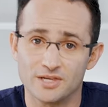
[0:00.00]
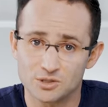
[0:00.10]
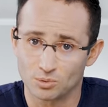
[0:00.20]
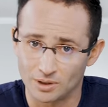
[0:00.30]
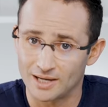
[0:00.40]

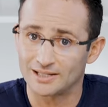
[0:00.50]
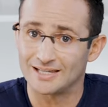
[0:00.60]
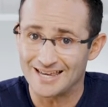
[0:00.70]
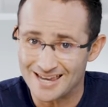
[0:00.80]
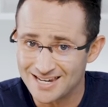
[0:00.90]
This will
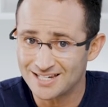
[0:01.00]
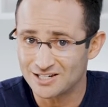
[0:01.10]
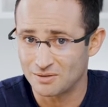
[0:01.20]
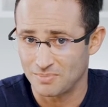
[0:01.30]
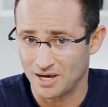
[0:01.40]
likely eat
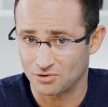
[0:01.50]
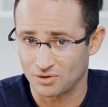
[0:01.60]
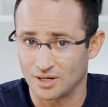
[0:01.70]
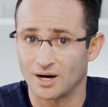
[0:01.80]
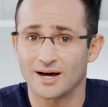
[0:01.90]
into the battery.